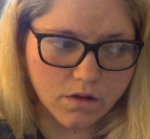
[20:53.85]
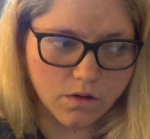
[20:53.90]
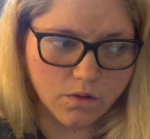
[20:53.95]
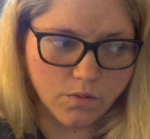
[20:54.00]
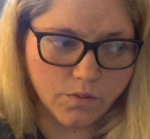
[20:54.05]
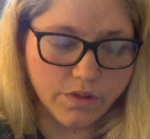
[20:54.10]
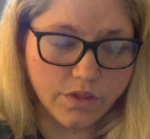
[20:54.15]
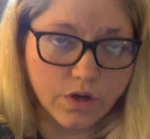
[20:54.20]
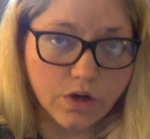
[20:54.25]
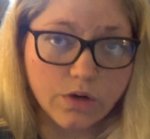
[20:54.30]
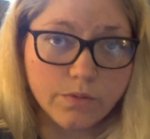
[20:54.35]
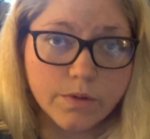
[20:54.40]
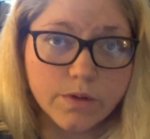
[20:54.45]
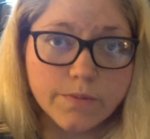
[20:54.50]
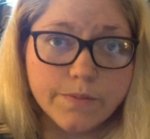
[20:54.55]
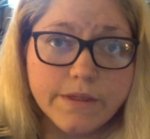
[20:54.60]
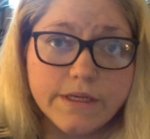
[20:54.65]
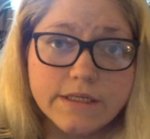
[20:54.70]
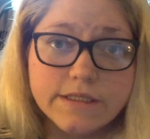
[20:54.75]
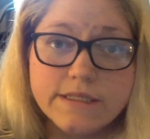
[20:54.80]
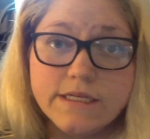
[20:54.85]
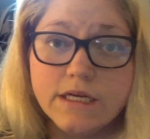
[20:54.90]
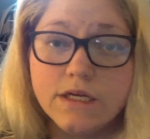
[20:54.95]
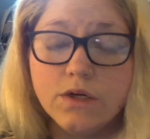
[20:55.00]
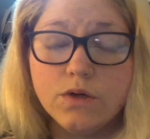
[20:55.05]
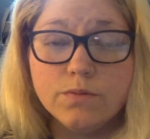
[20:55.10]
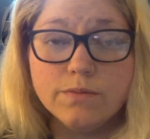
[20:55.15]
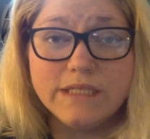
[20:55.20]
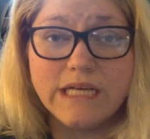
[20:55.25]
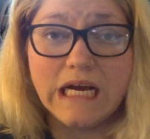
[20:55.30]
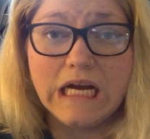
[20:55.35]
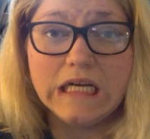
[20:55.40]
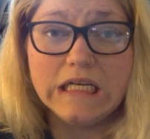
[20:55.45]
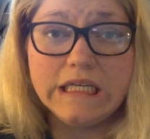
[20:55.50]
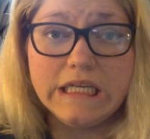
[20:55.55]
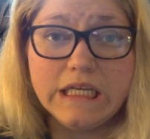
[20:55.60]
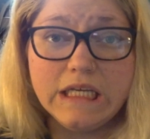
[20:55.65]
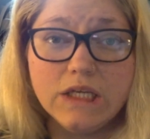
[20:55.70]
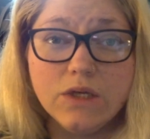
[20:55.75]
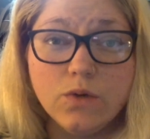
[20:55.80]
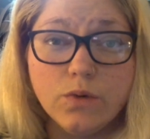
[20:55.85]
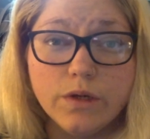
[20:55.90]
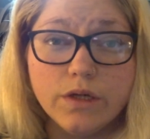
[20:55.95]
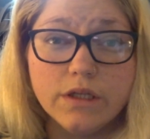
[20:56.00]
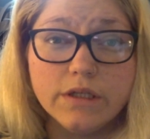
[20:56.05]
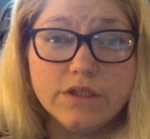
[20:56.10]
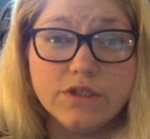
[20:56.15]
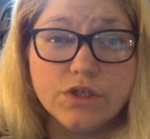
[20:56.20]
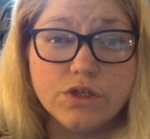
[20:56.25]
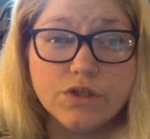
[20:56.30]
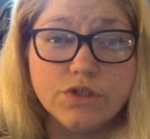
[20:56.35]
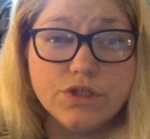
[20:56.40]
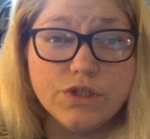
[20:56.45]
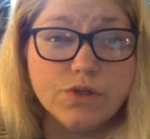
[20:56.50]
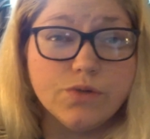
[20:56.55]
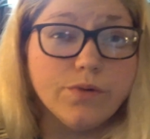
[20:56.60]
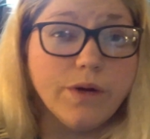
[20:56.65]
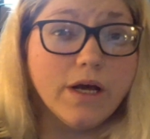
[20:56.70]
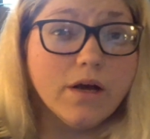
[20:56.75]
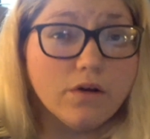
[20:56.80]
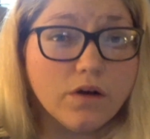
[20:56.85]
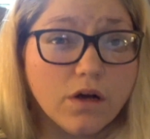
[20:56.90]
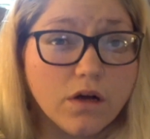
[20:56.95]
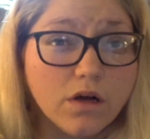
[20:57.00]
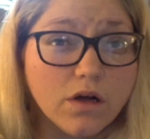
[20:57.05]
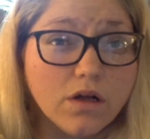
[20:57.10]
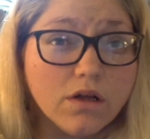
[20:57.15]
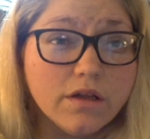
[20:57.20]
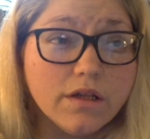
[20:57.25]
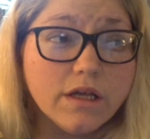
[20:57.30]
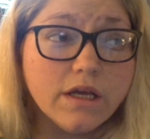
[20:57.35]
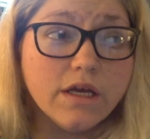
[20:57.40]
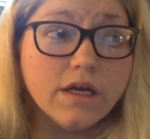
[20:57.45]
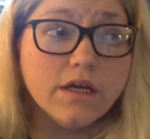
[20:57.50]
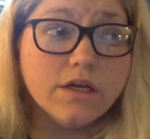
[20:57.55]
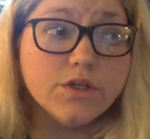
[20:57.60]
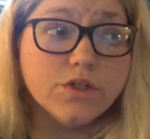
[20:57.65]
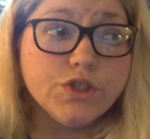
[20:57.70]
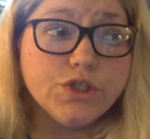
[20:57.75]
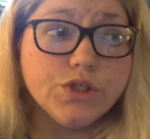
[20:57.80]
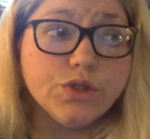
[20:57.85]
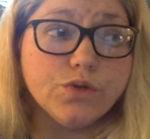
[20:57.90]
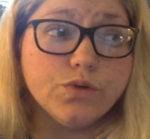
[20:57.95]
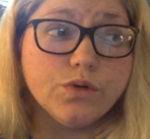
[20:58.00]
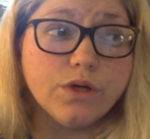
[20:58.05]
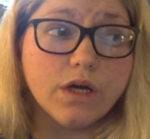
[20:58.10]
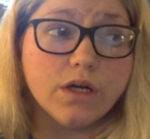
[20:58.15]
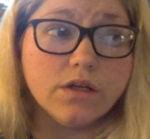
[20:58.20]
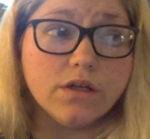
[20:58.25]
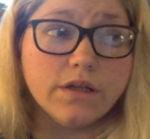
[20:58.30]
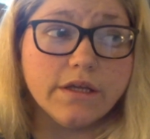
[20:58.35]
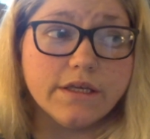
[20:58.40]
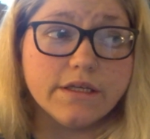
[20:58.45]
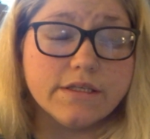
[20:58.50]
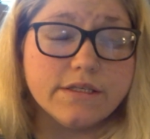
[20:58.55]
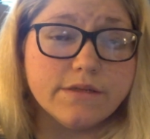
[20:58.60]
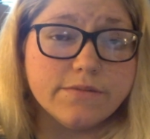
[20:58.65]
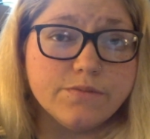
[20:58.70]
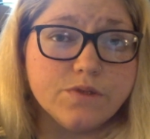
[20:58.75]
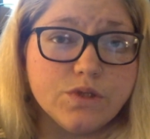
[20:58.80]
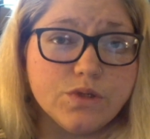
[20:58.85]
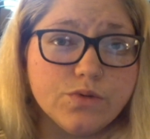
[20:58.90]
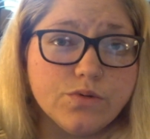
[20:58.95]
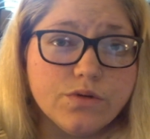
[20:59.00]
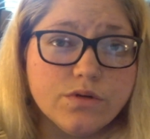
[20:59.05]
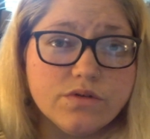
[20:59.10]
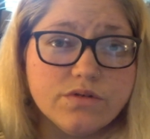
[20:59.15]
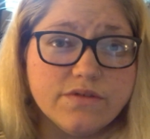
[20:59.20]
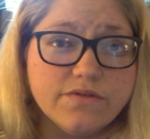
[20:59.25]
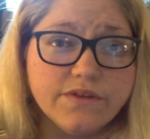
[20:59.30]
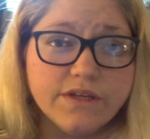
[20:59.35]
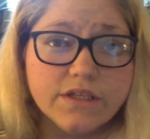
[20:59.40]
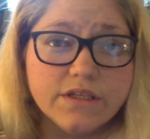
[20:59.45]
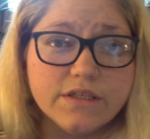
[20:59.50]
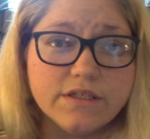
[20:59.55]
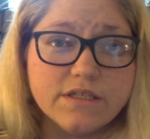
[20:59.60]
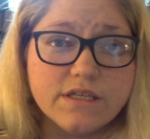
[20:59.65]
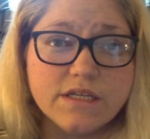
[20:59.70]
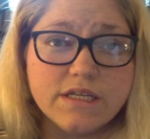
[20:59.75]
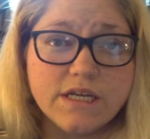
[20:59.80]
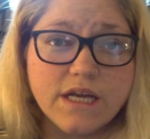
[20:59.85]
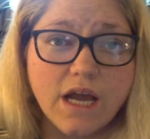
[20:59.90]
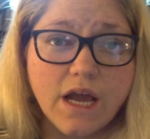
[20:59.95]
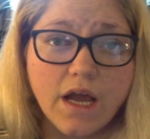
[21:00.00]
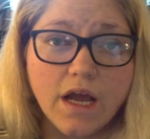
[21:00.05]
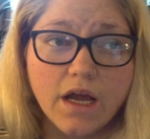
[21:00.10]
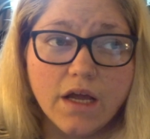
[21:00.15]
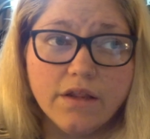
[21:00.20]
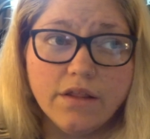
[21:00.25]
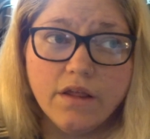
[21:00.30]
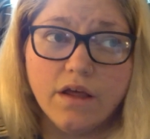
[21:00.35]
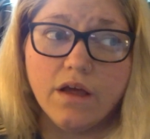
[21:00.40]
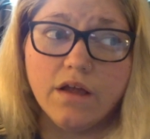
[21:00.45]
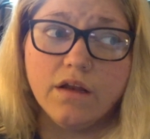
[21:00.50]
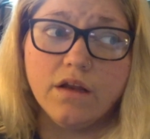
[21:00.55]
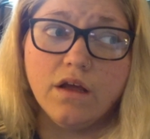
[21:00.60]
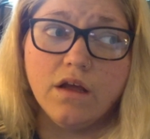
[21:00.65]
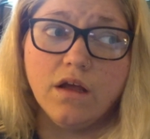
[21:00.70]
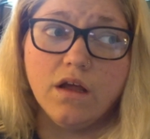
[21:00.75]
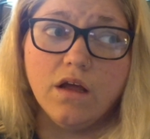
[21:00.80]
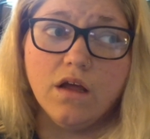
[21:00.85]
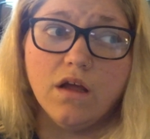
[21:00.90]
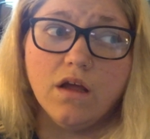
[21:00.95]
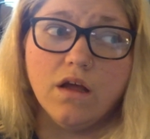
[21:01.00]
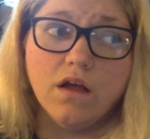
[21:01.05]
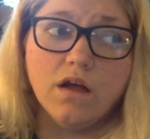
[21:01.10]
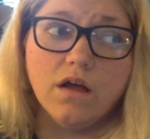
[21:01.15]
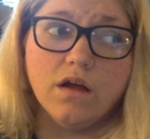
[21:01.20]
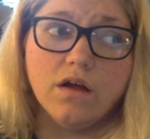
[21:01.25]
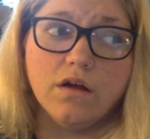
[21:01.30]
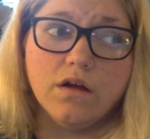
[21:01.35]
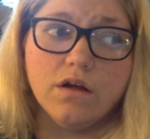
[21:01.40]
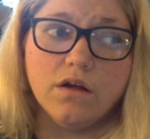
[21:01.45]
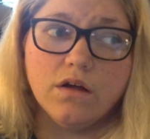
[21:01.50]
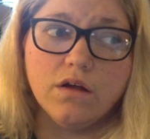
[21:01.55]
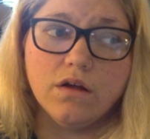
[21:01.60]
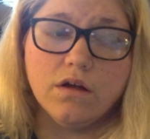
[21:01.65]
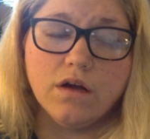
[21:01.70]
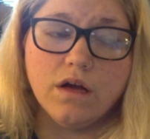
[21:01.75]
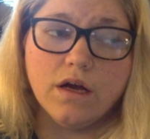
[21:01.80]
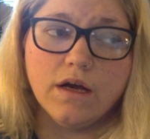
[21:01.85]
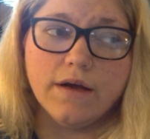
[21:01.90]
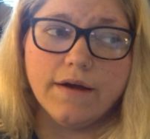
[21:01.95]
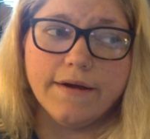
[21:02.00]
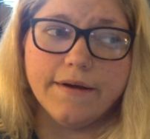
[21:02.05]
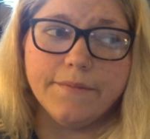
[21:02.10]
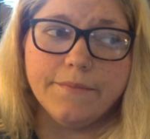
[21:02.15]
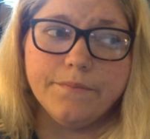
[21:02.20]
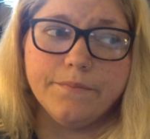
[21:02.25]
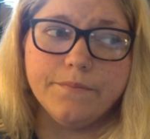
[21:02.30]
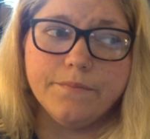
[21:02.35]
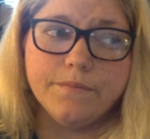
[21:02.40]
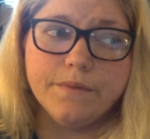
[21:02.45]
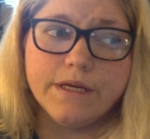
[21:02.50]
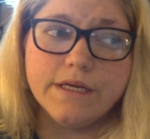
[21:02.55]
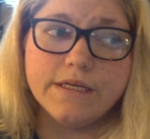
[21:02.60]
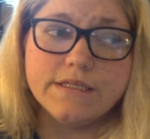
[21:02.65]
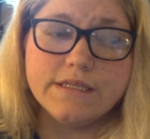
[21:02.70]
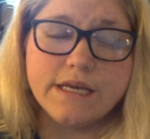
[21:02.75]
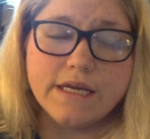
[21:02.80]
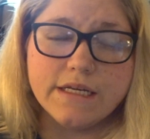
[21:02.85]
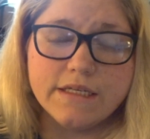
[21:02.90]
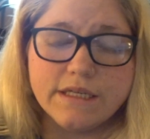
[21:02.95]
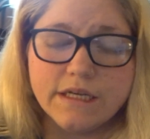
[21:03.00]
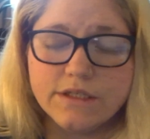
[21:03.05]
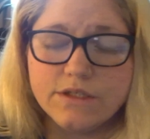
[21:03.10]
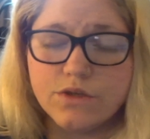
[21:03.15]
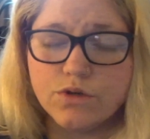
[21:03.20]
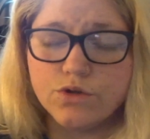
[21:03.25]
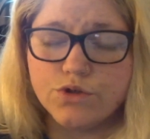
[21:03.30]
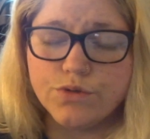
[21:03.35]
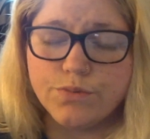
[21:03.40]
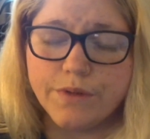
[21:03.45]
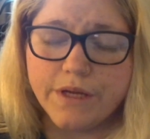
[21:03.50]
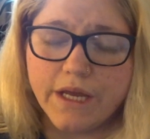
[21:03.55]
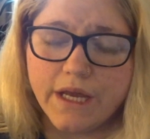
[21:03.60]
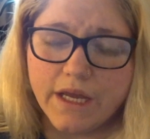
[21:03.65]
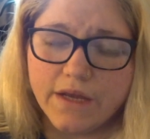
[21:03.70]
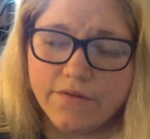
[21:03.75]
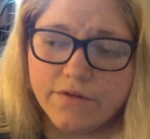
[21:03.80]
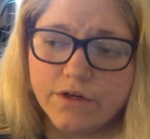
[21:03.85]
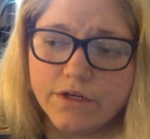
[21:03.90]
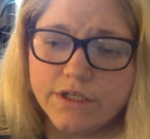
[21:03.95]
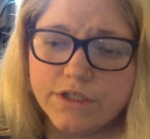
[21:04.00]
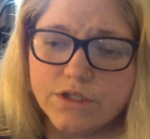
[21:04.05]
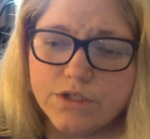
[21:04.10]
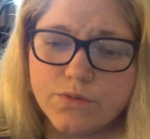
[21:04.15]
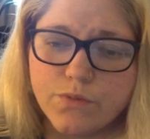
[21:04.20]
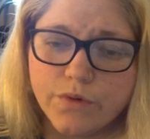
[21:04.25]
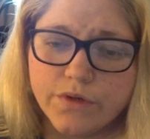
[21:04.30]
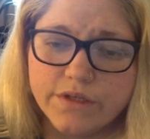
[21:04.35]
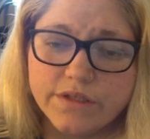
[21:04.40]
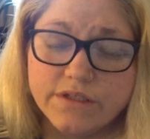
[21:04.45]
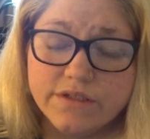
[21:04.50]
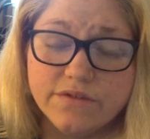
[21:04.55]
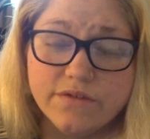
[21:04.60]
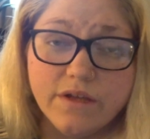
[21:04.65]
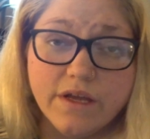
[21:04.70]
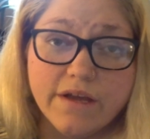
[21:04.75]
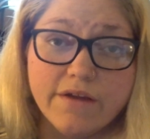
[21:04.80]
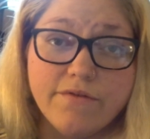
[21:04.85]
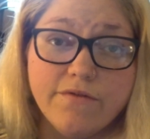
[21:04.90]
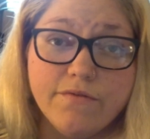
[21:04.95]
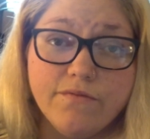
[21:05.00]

with Herbert being a stay-at-home dad, he quickly turned to alcohol to kind of like subdue those feelings that he had that uh, his antisocial behavior. He just wanted to like